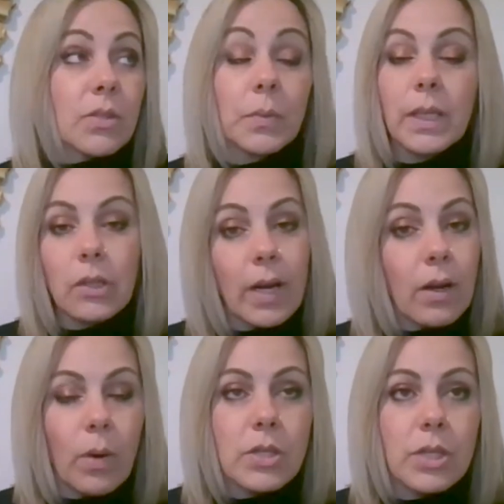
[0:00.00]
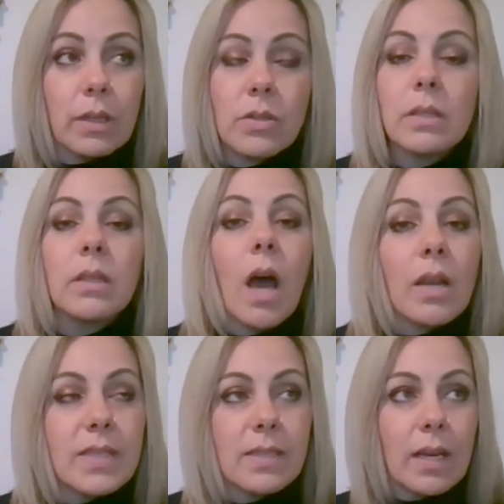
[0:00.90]
a really great question. There's a lot
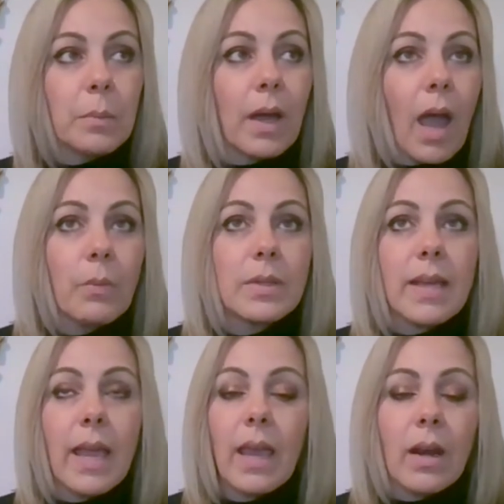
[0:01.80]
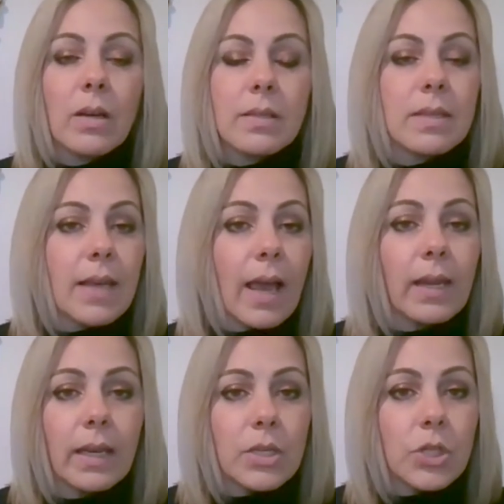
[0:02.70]
of stigma. I would say in our
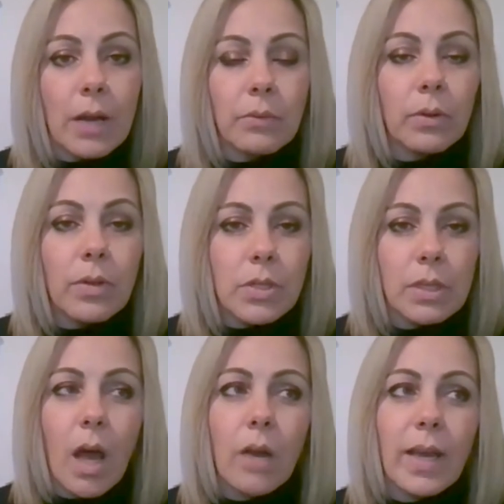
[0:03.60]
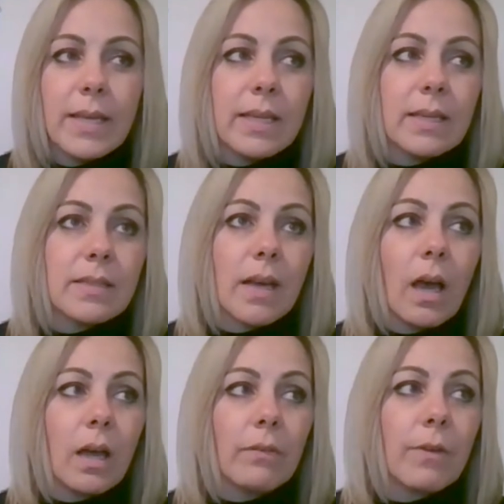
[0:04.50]
society in general, there's a lot of ideas
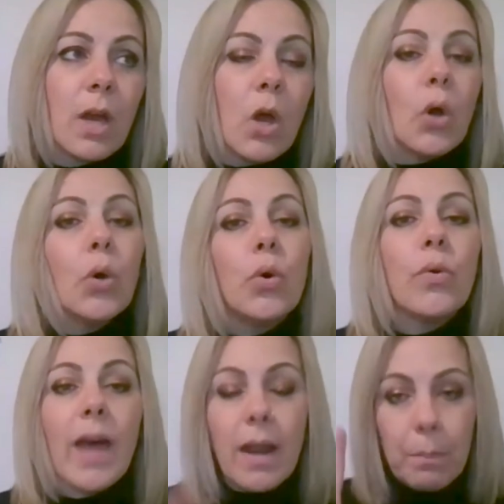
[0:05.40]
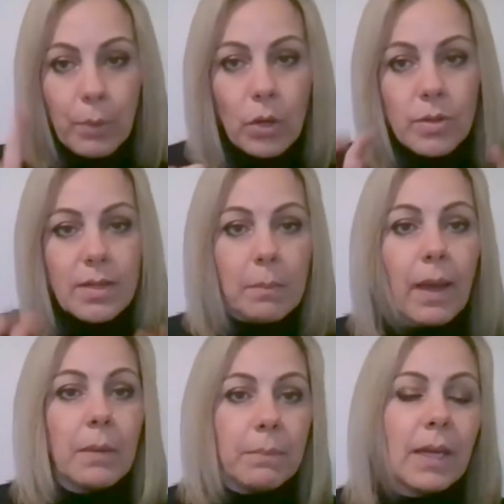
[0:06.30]
of who that person
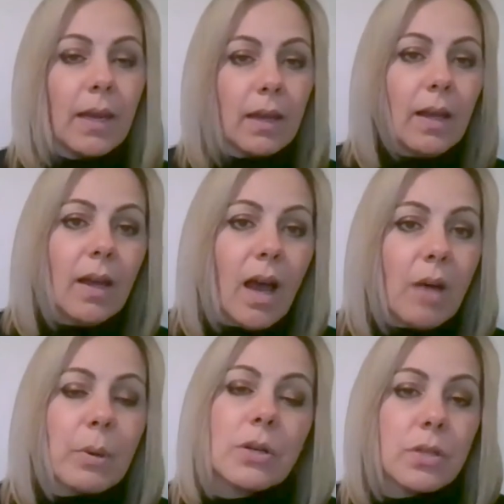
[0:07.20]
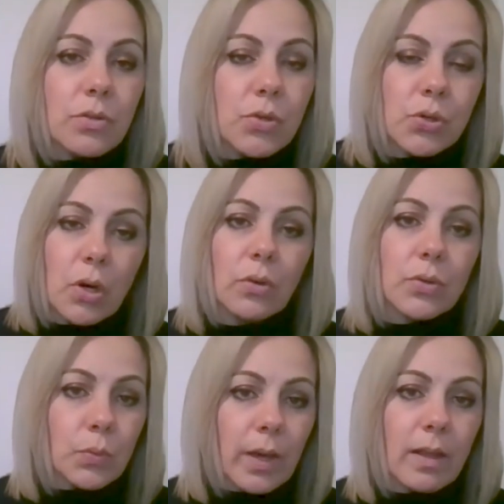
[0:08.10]
might be a person who
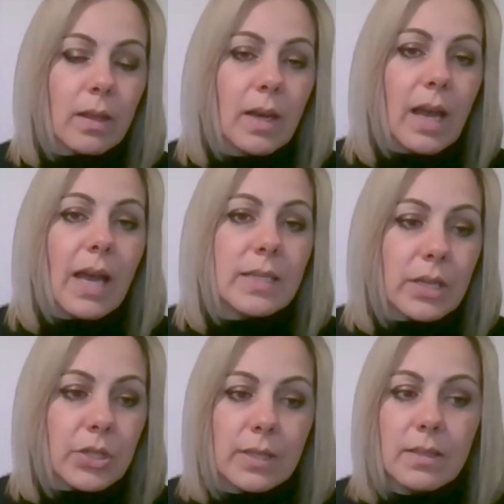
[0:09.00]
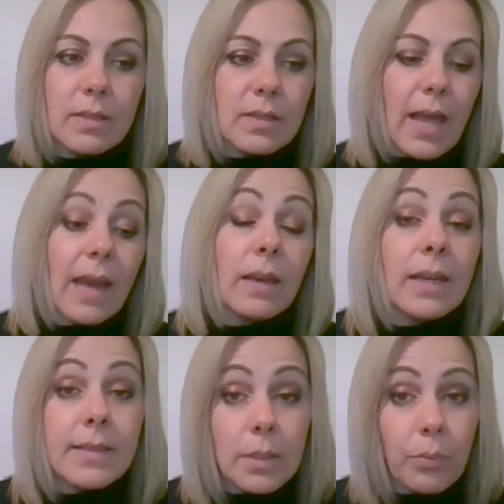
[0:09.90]
struggles with addictions and
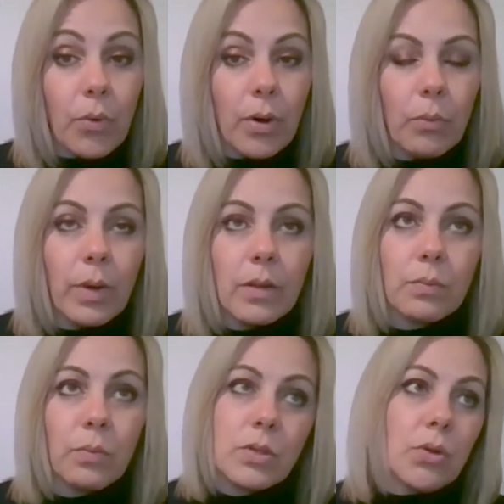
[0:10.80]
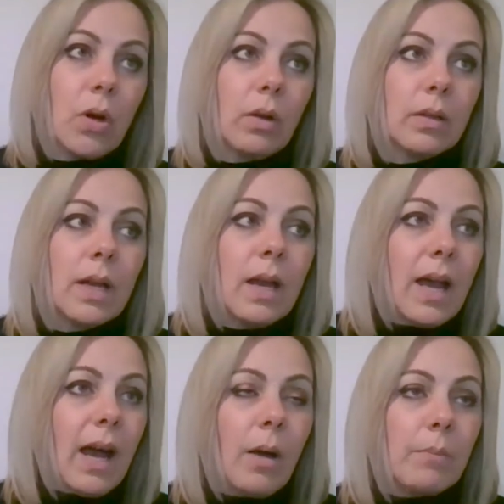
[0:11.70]
need support with withdrawal.
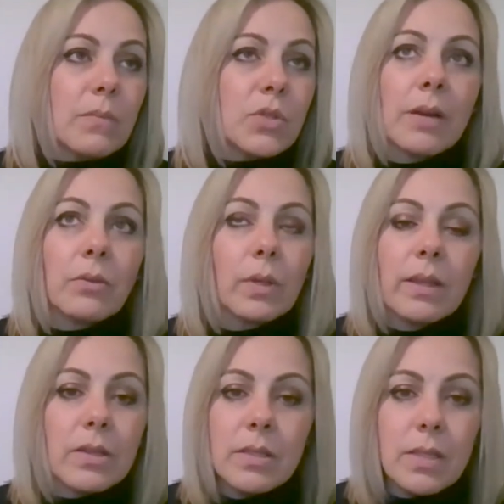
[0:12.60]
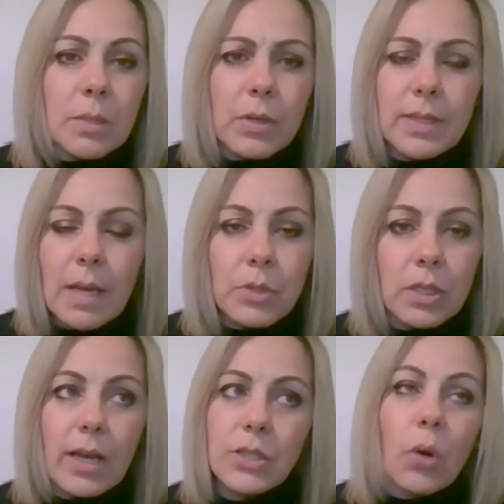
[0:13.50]
Um, generally, there's this perception
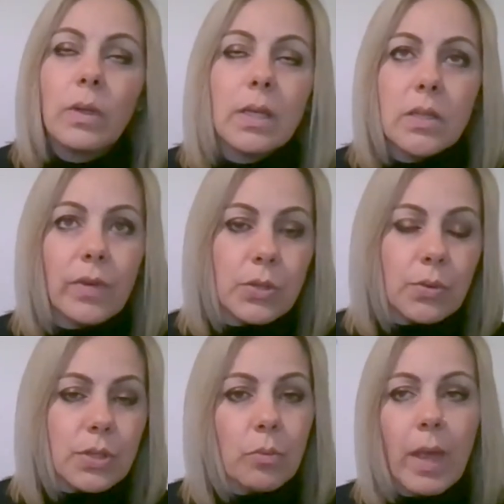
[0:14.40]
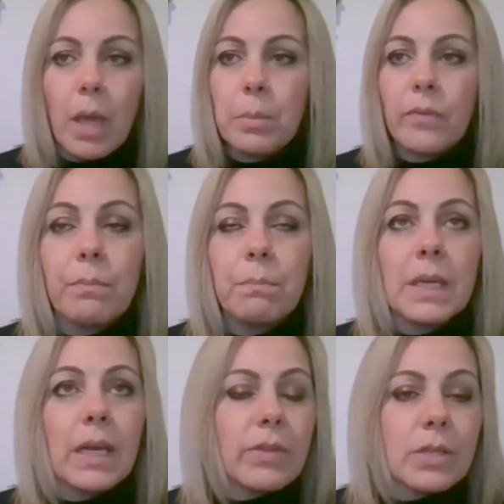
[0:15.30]
that it's only individuals who may have
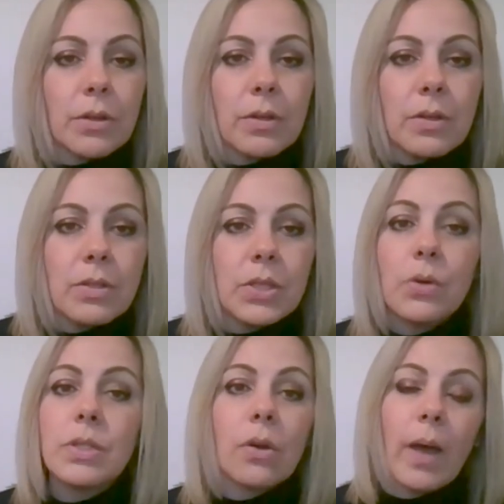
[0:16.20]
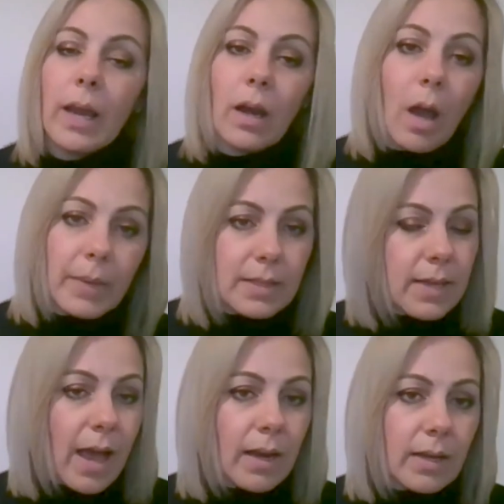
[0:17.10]
be of a certain socioeconomic
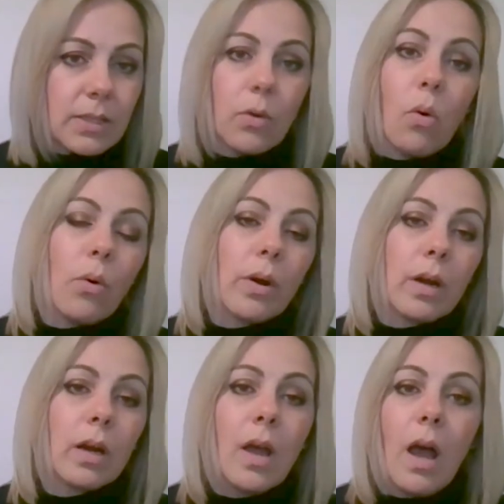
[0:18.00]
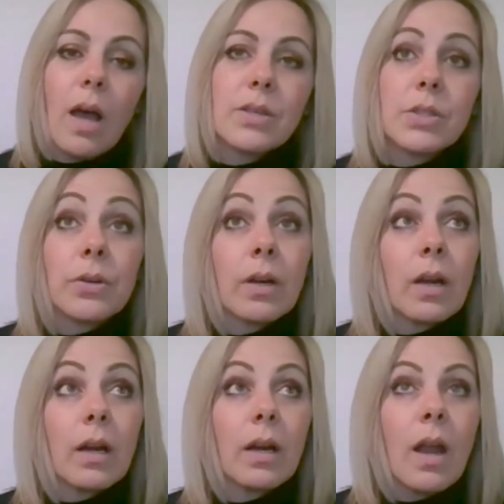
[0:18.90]
status or a
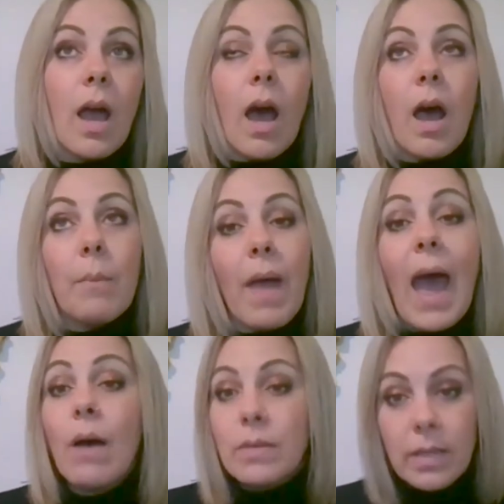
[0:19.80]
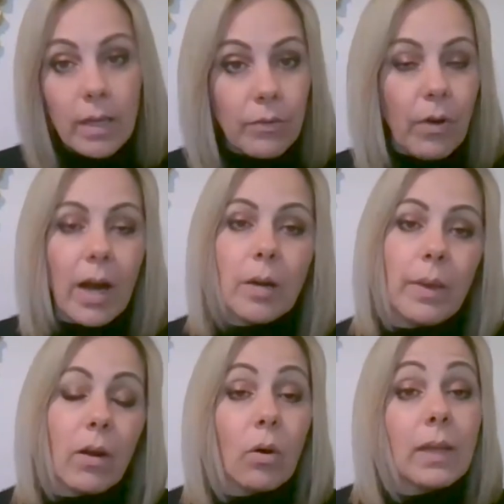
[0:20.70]
certain um, housing
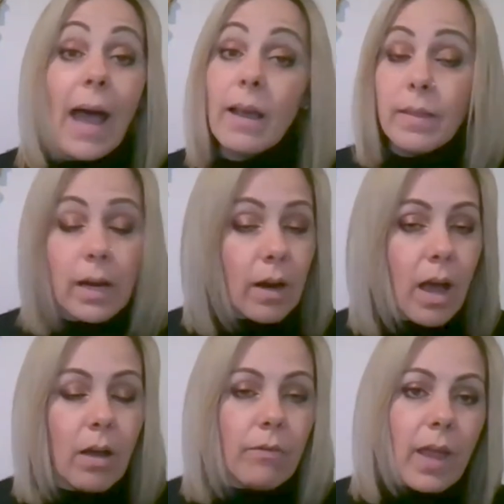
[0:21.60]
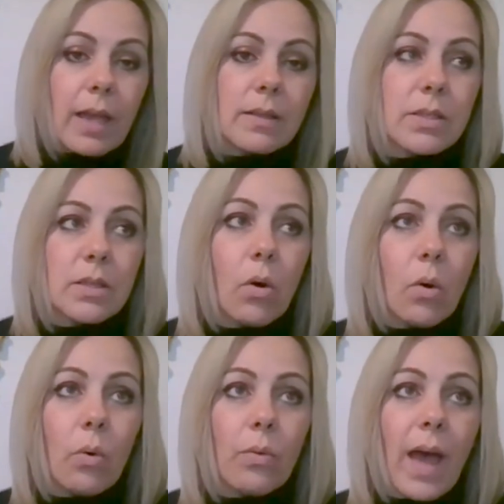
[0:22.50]
environment or lack thereof. And
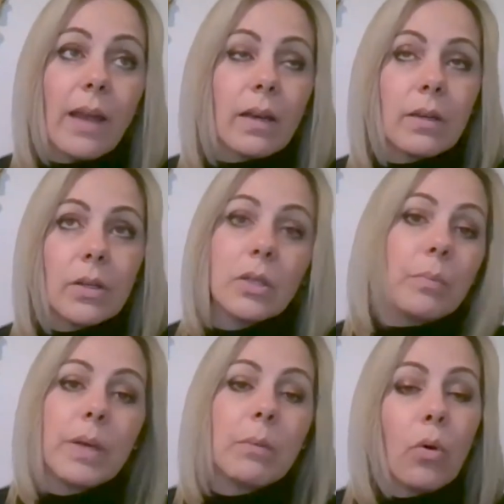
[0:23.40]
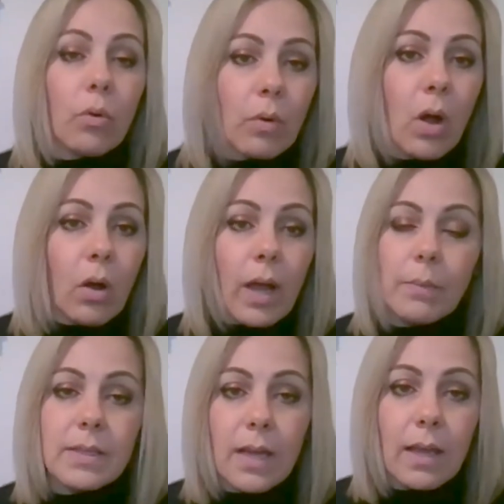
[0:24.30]
so that couldn't be more wrong. I
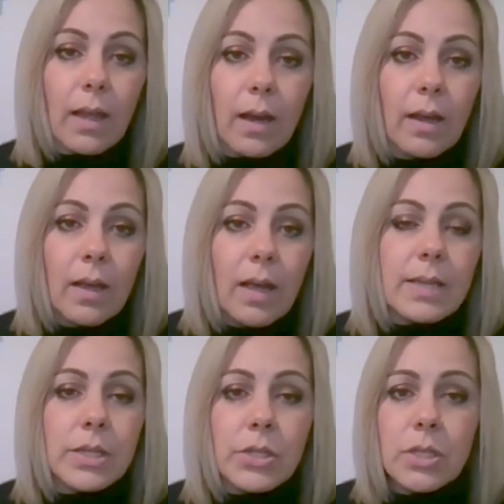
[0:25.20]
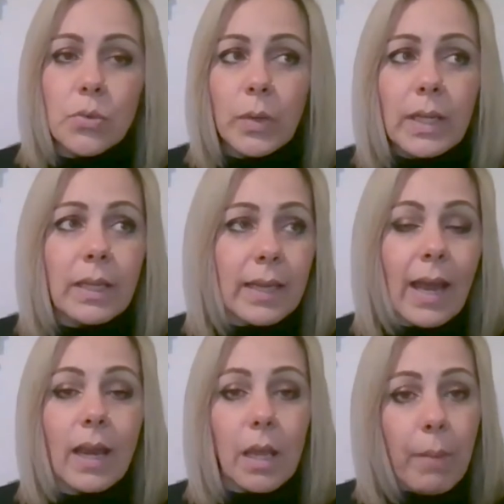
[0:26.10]
would say that addictions really
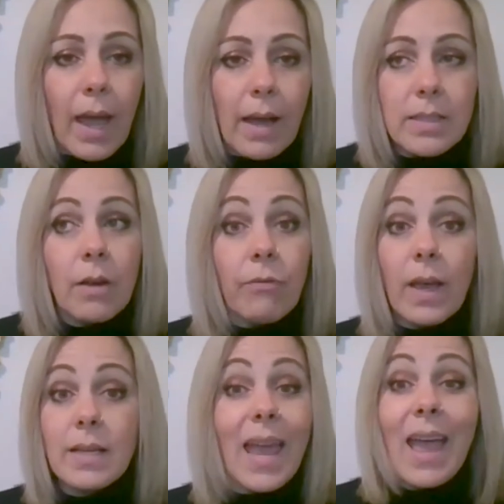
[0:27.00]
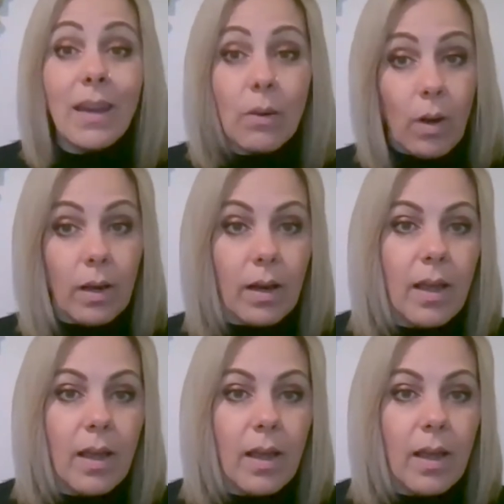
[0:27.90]
can impact and affect anyone.